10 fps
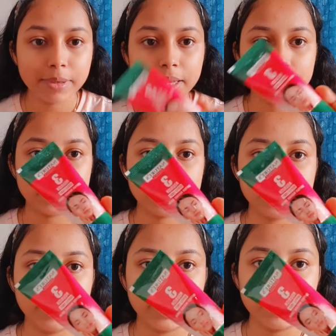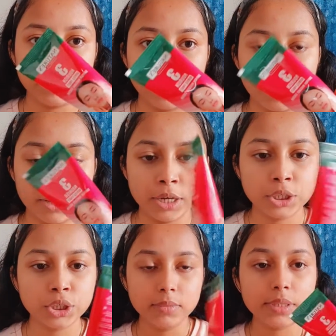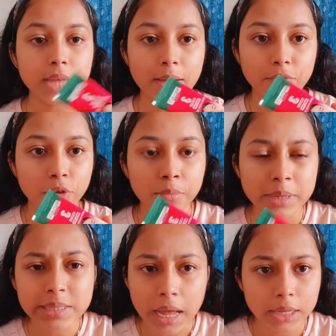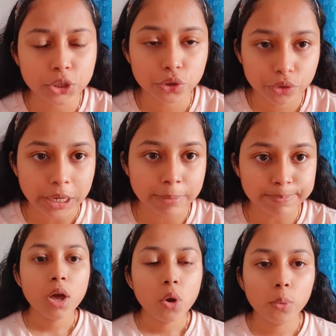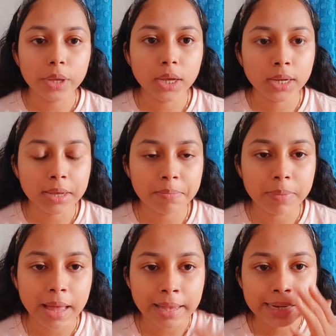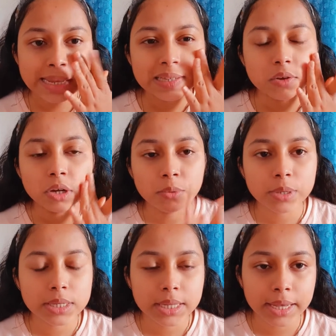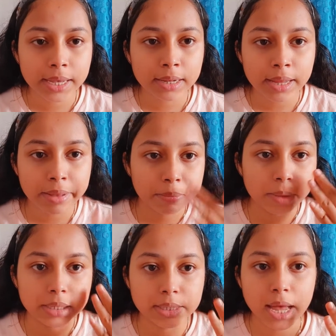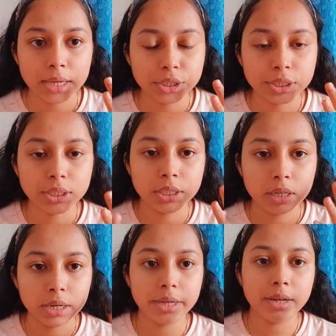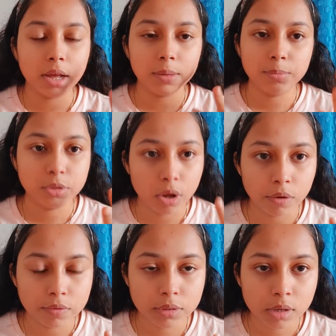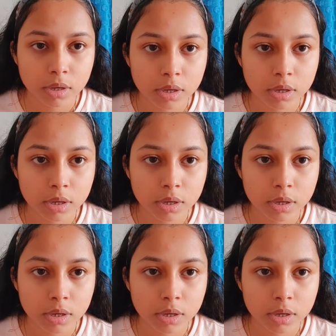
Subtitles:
it's the Nourish Saffron Massage Cream. We're gonna apply this on our skin and massage it till it absorbs.